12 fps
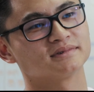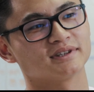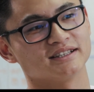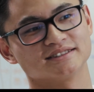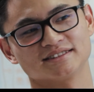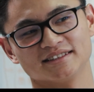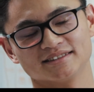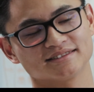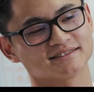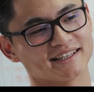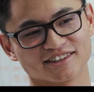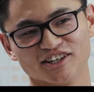because
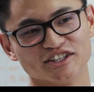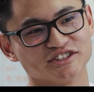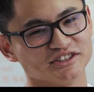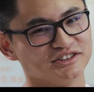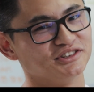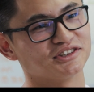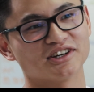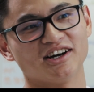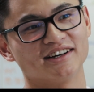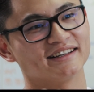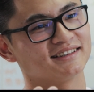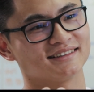technology, you
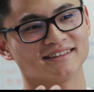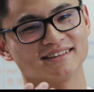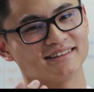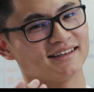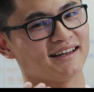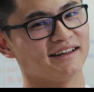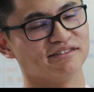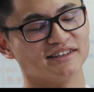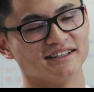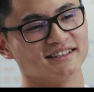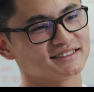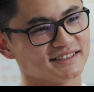can't
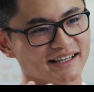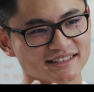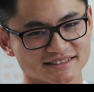ever stay